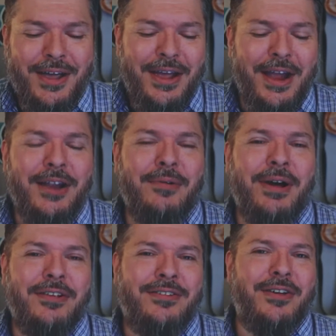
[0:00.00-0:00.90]

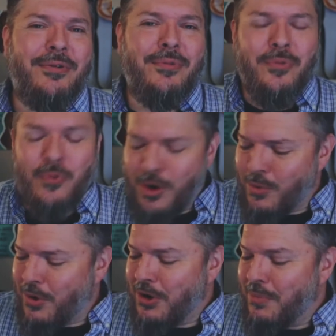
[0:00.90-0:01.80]
anyway, so where
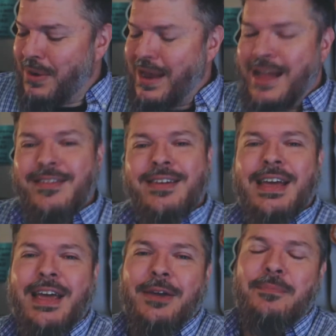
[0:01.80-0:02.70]
we're going to be at
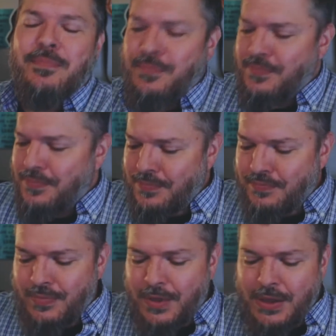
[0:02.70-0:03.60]
today
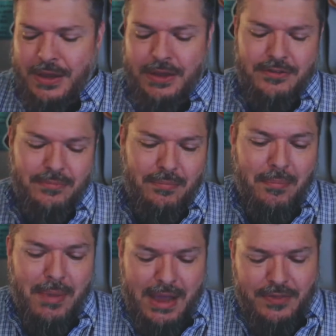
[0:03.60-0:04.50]
is
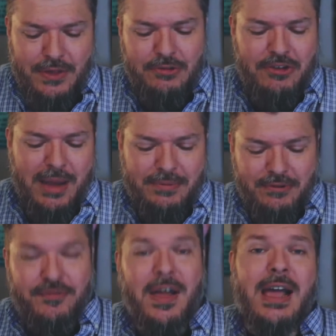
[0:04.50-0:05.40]
Matthew chapter
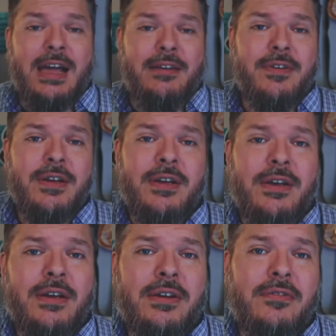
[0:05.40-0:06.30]
5,
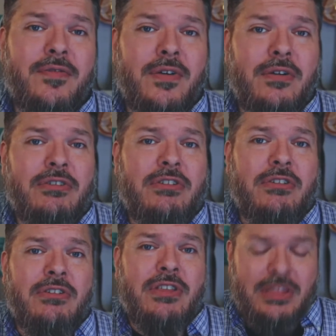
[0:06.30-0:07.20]

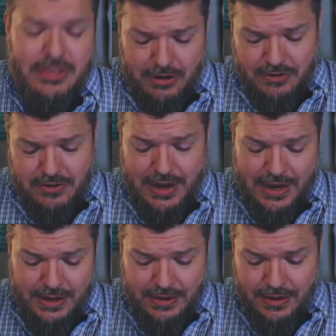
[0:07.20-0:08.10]
verses
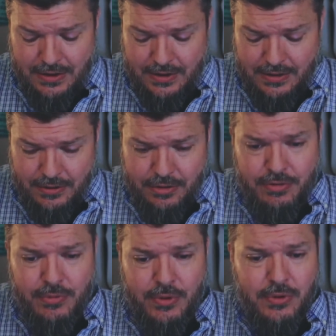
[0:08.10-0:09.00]
13
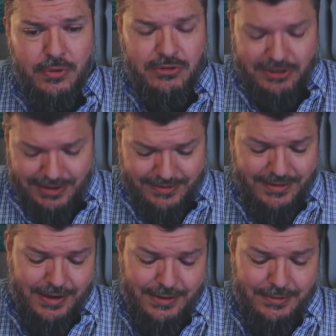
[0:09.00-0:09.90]
through
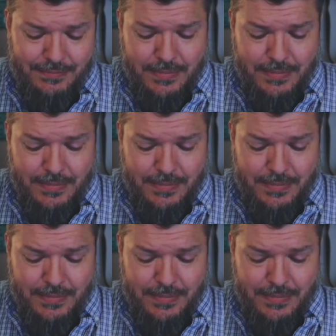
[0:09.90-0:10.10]
16.